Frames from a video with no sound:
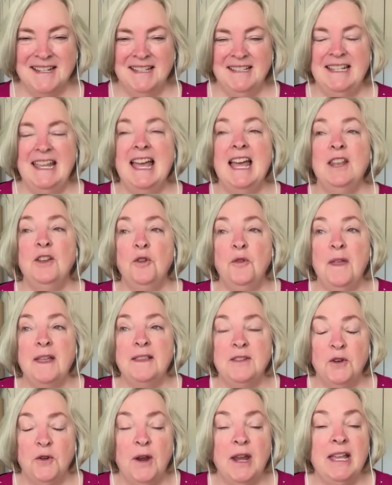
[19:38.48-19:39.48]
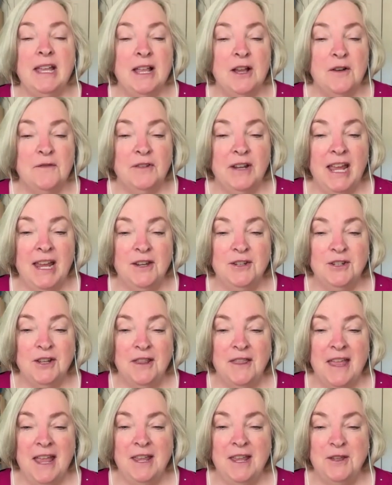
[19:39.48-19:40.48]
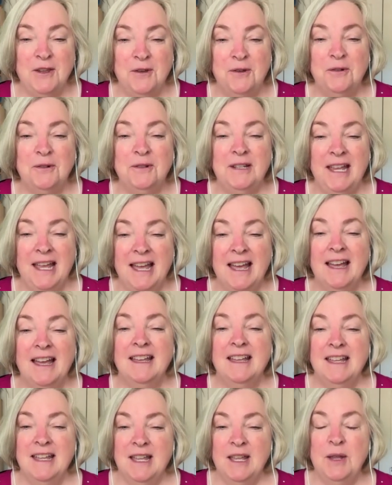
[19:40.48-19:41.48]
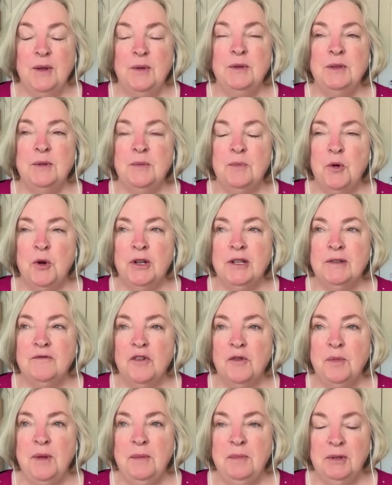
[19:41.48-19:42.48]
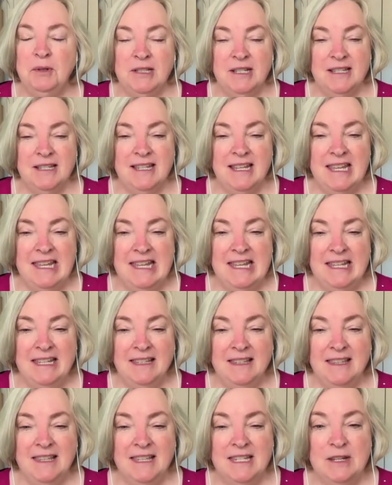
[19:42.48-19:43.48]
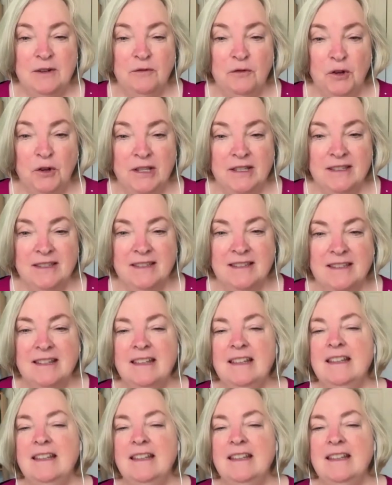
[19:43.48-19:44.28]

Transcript: Yeah, no, that's a great clarification. Thank you. Yeah. It's important for people to see the difference.